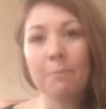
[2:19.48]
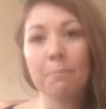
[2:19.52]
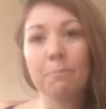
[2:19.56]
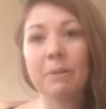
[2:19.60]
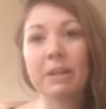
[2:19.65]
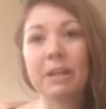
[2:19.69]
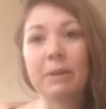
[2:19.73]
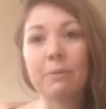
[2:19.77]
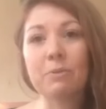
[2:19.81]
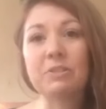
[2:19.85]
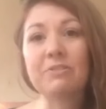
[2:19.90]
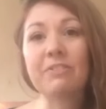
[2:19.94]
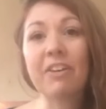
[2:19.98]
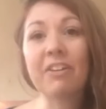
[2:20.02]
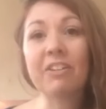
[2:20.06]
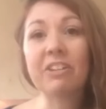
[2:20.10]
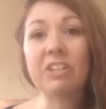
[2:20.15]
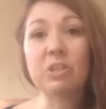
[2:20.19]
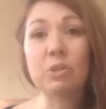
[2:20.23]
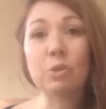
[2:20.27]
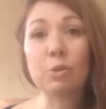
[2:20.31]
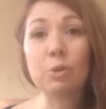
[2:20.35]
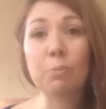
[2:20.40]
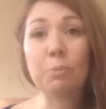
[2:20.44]
But it was
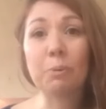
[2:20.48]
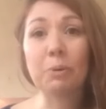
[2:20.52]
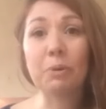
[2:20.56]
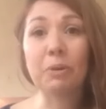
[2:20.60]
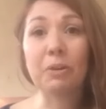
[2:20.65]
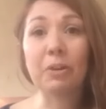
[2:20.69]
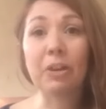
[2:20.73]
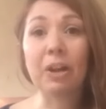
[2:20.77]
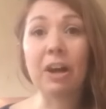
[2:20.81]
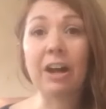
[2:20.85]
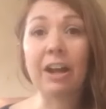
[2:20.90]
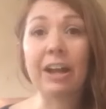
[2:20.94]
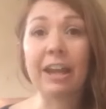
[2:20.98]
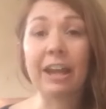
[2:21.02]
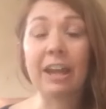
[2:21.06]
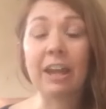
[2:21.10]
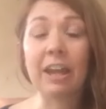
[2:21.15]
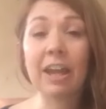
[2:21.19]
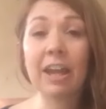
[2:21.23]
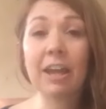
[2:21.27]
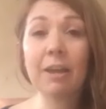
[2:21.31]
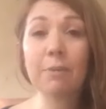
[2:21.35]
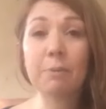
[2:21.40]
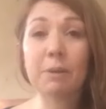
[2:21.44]
very doable,
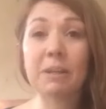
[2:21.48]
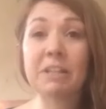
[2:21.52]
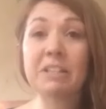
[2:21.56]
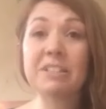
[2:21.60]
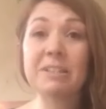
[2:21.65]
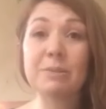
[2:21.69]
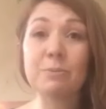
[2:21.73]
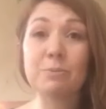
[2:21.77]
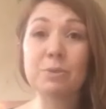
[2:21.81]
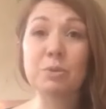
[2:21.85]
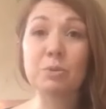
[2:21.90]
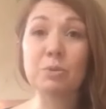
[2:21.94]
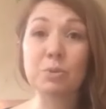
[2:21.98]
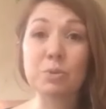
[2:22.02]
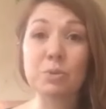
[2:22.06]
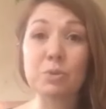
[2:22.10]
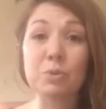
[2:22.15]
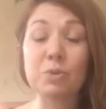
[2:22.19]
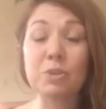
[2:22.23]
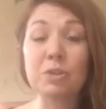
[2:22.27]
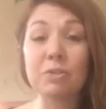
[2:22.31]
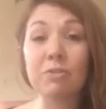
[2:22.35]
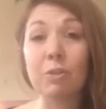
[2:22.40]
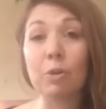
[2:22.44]
because it was all
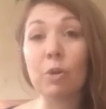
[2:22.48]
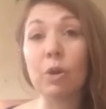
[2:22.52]
sort of,